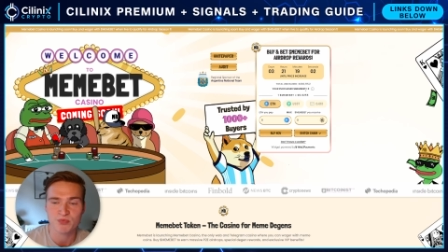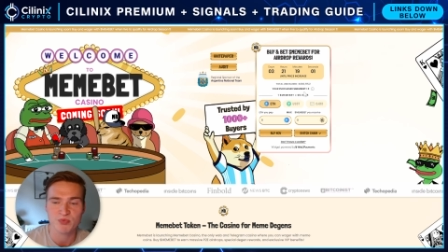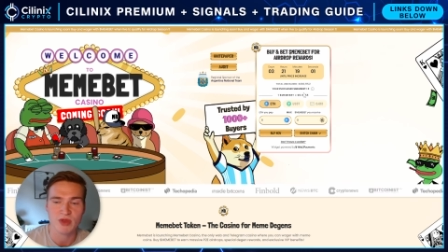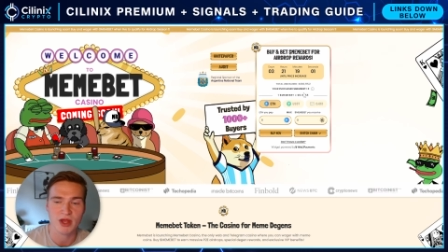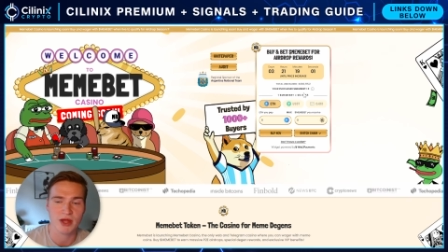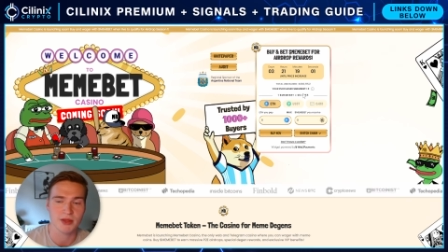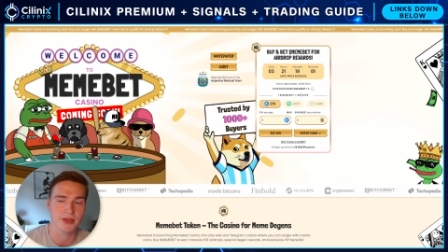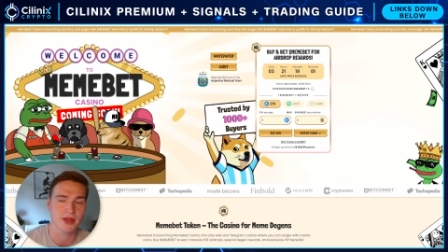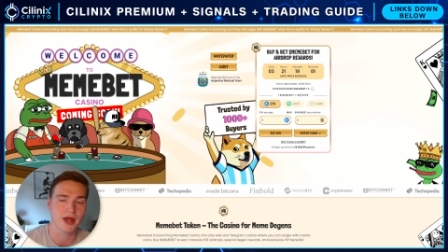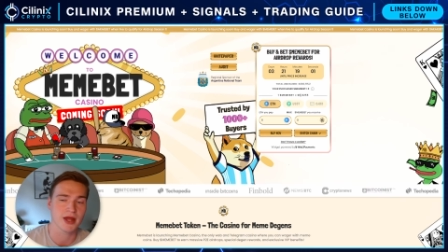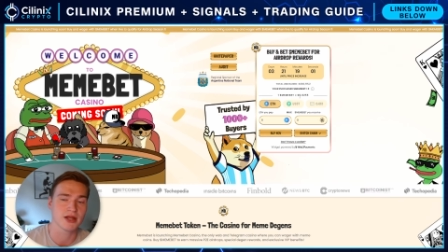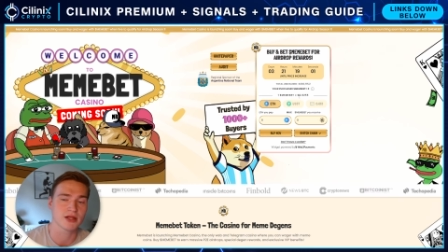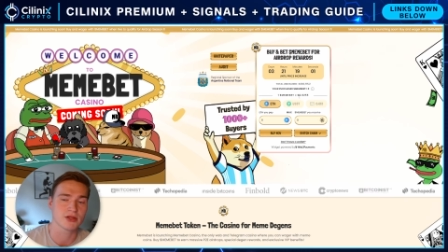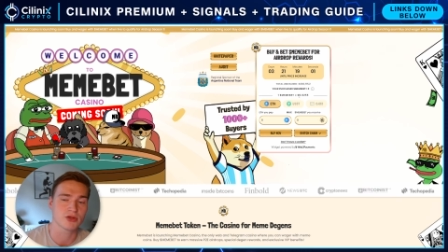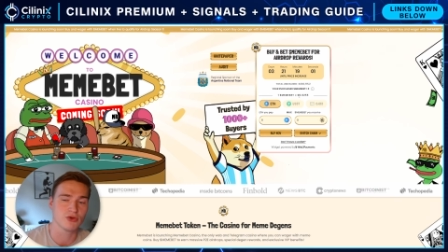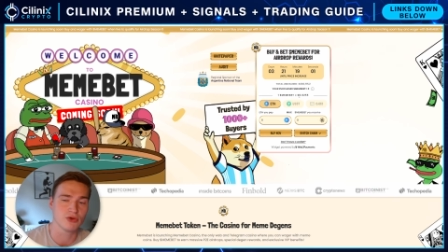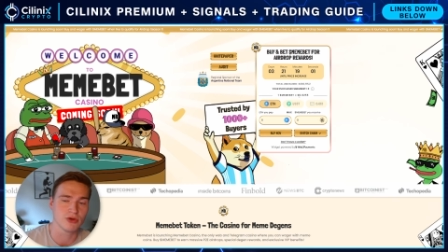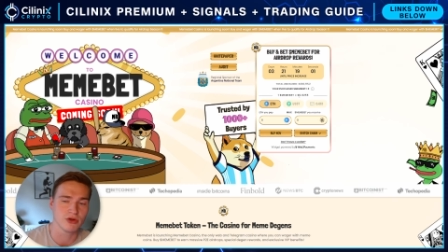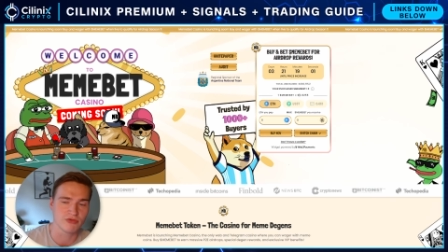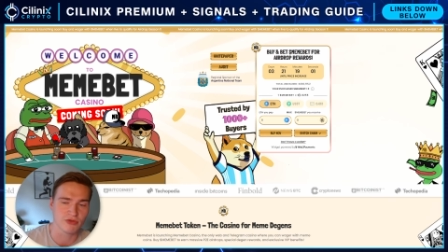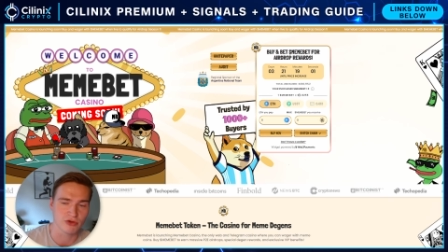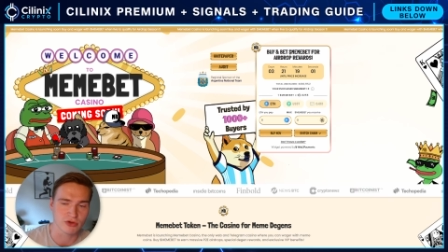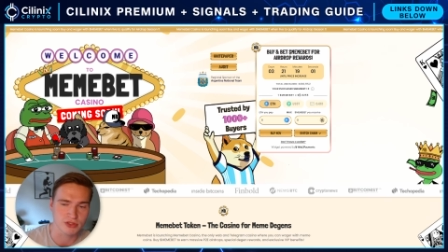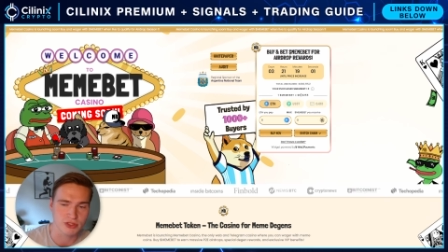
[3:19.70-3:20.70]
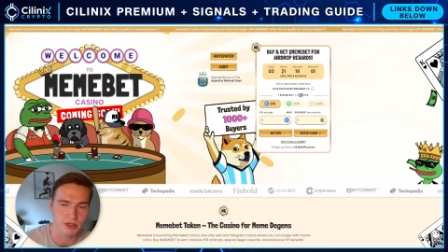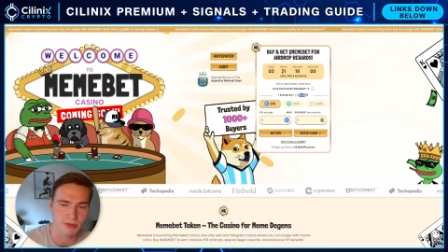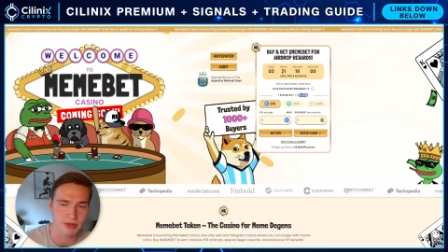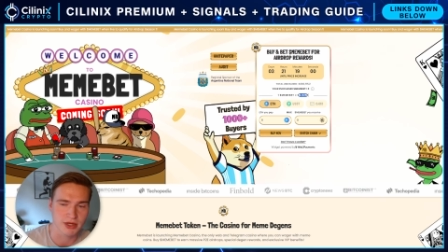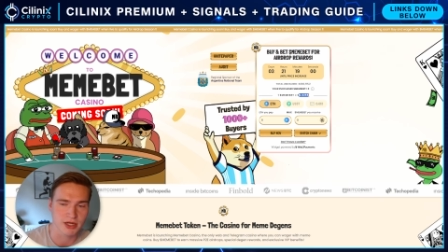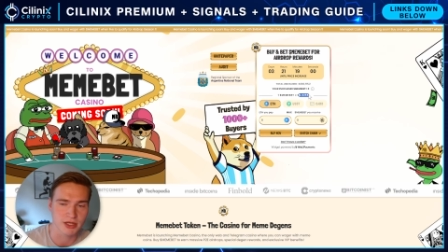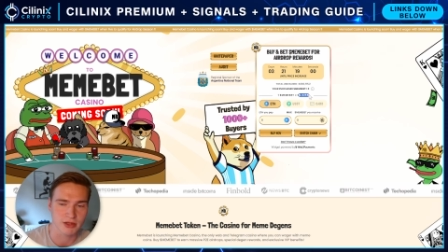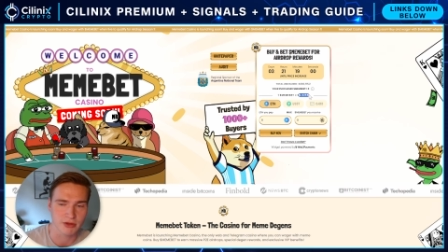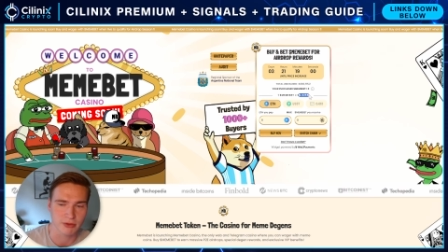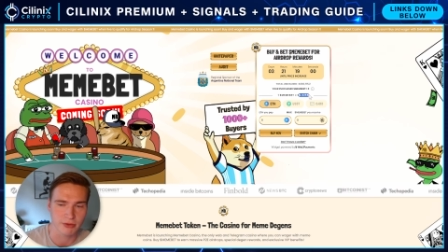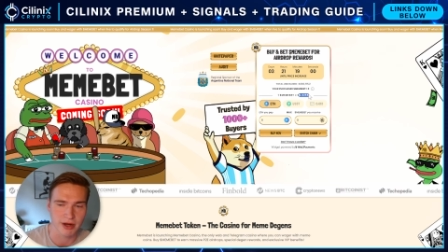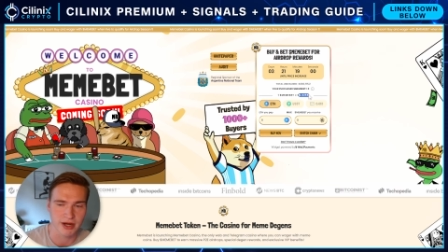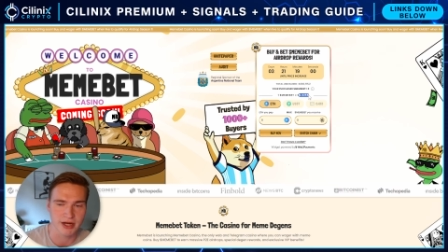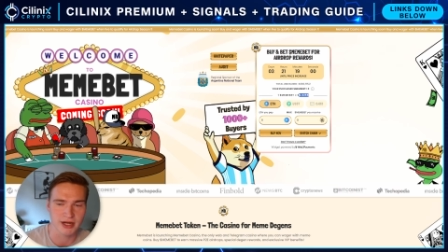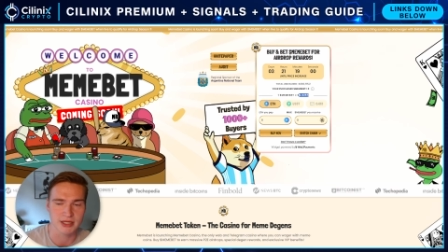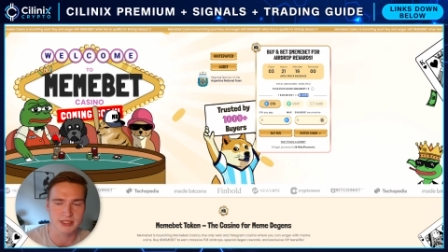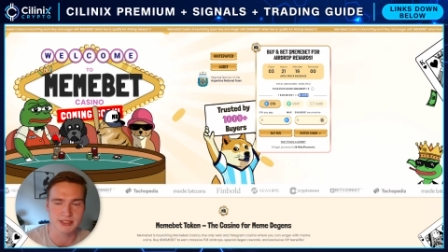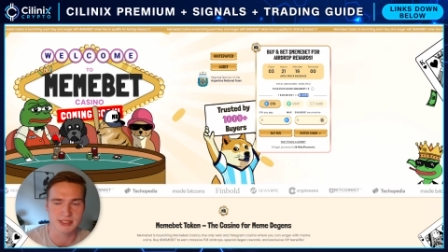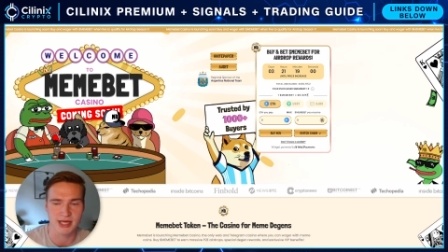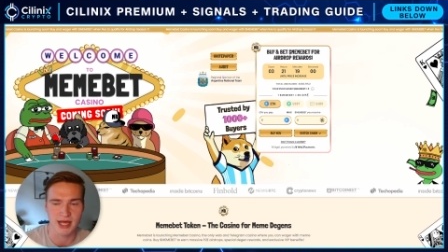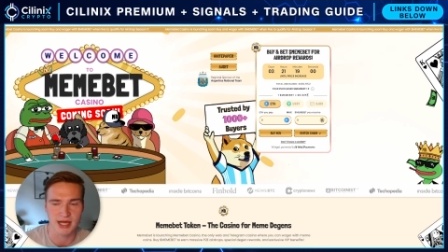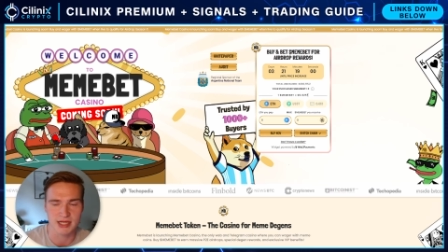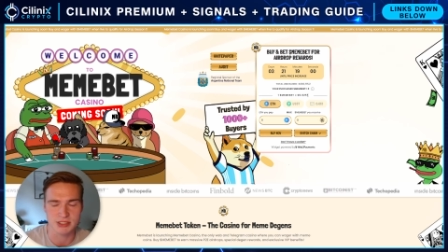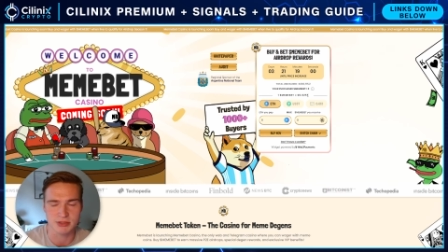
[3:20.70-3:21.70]
And then it could have also been a great
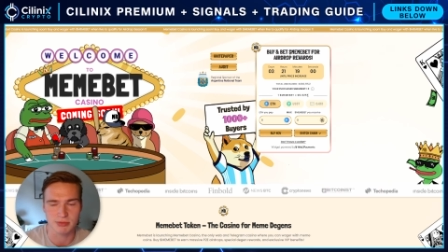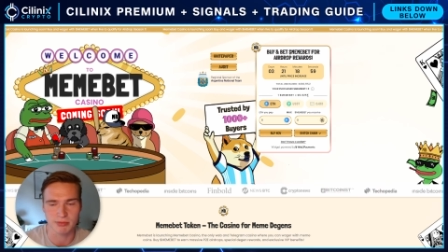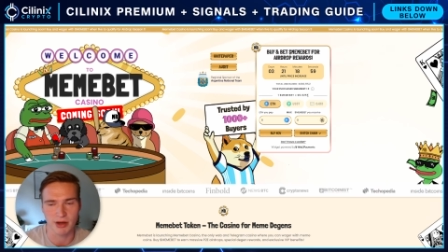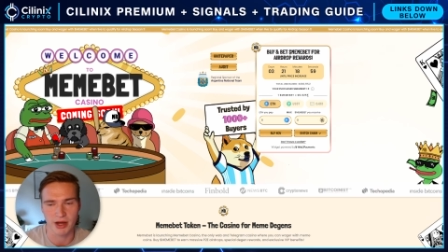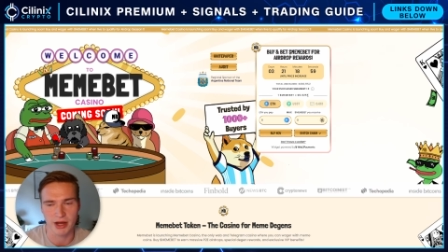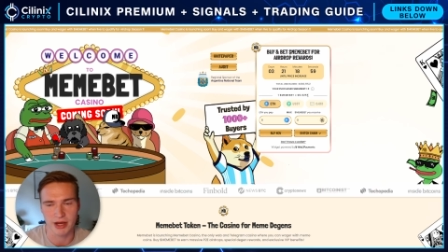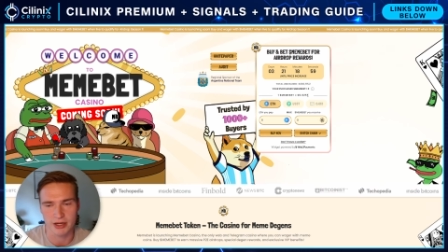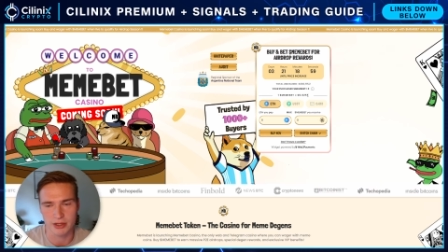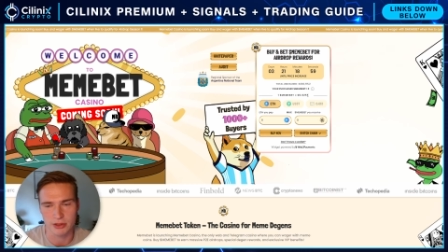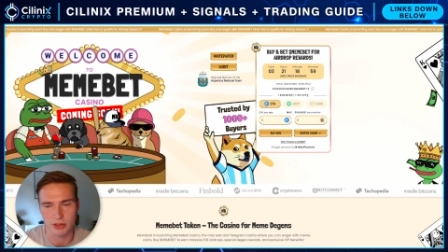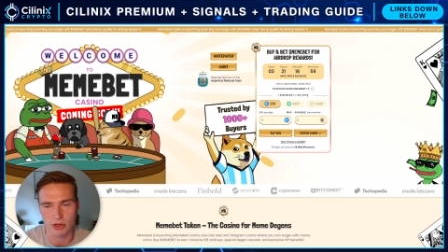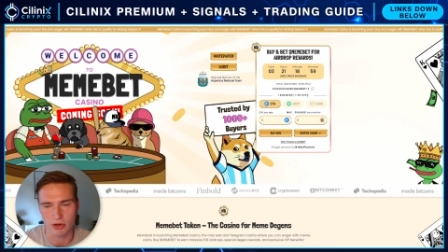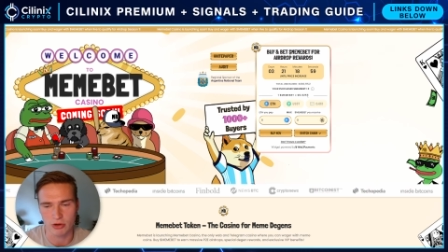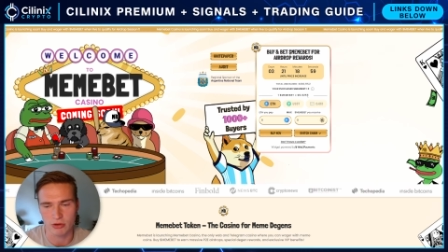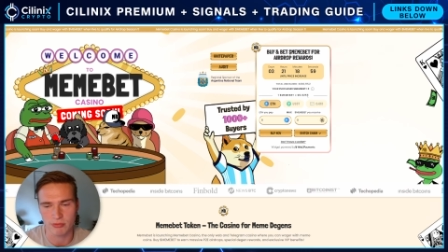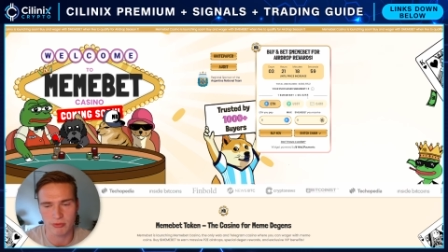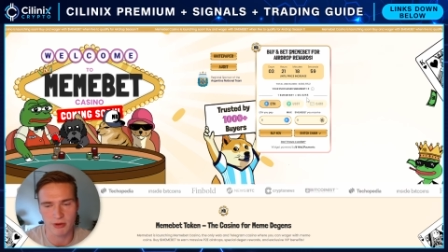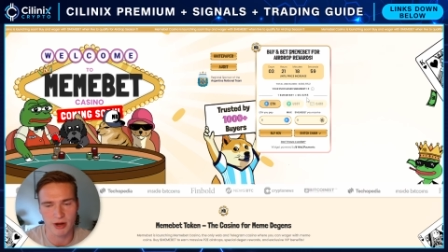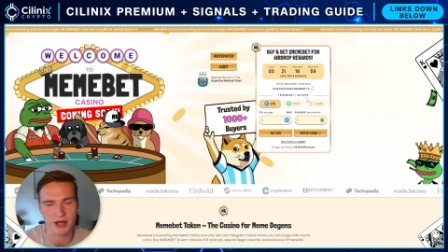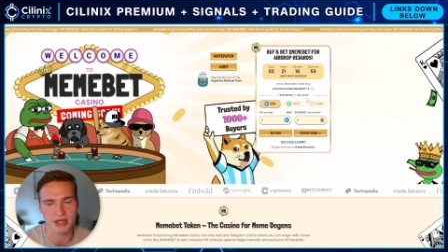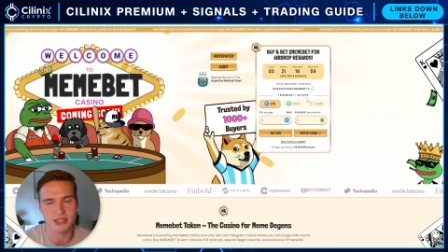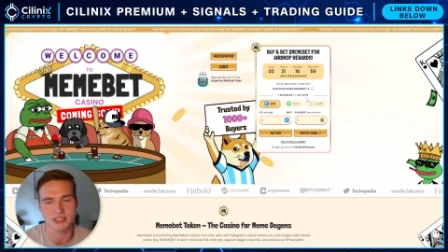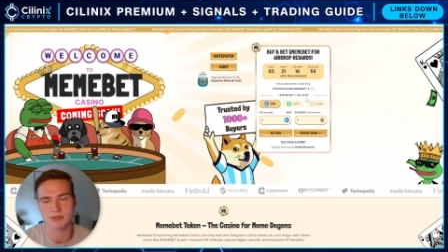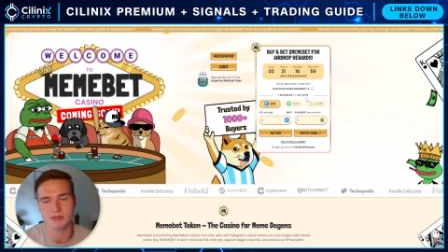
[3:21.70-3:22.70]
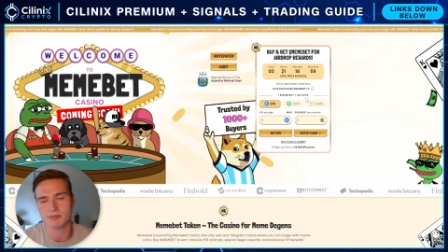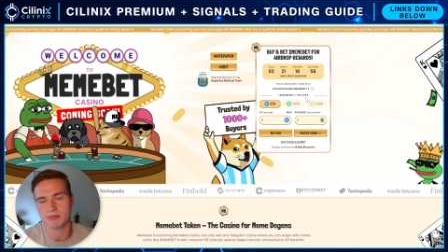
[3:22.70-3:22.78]
idea to buy at a lower price.